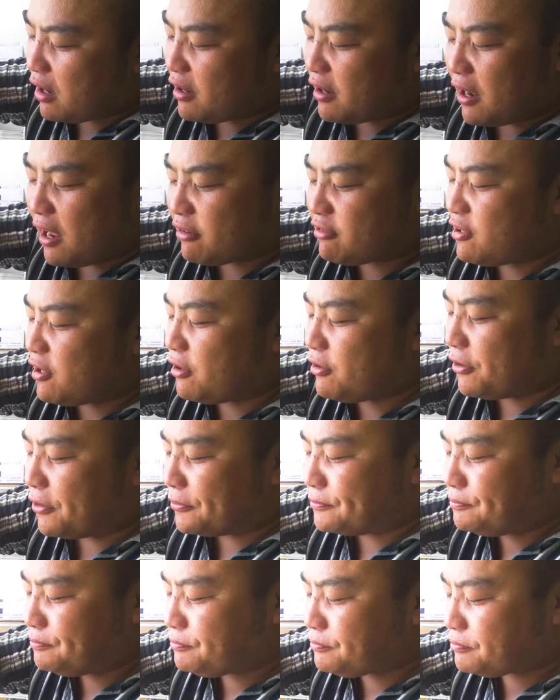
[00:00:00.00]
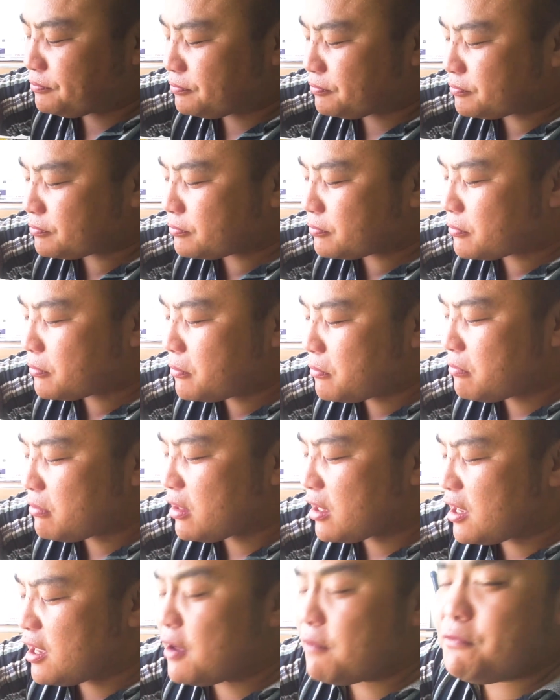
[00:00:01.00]
I tell you,
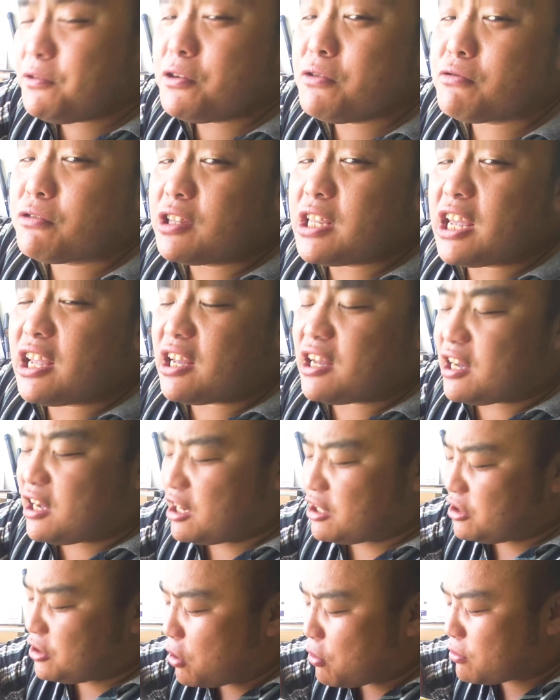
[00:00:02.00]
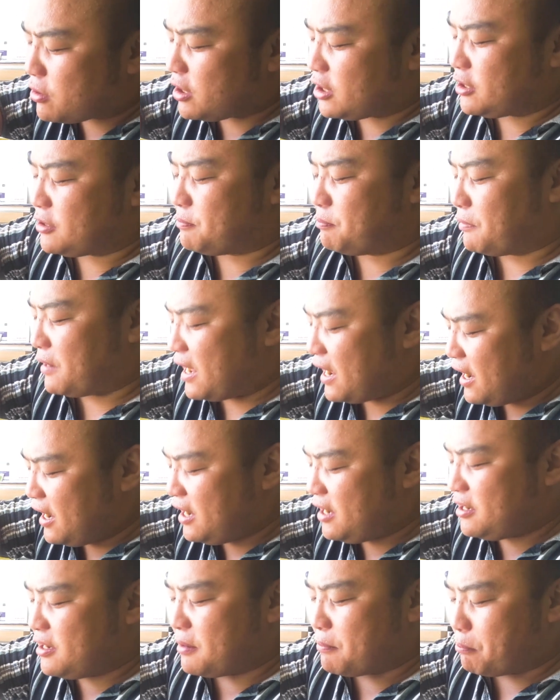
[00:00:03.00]
if you think a yolk is
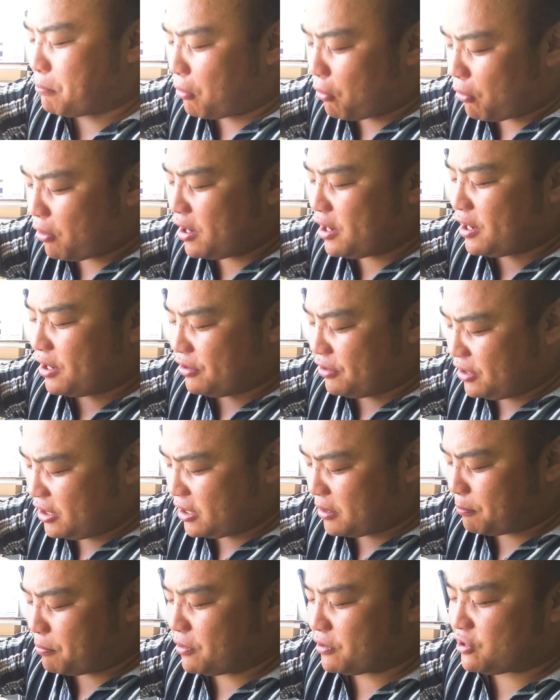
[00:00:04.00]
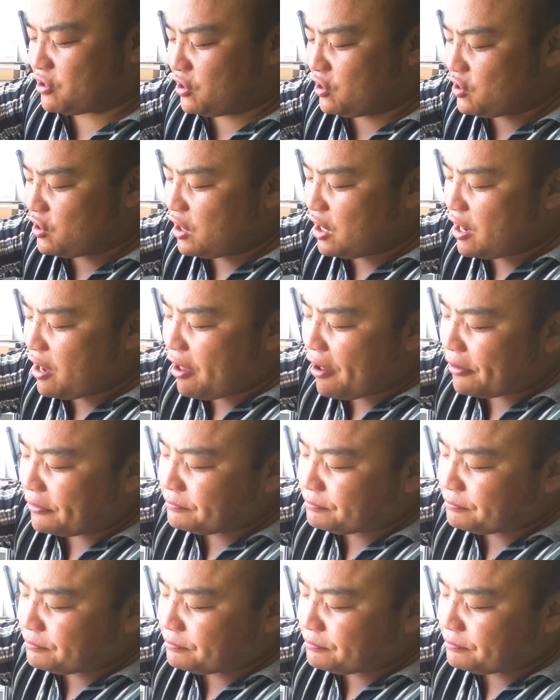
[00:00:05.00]
plain and boring and you need to put seasoning,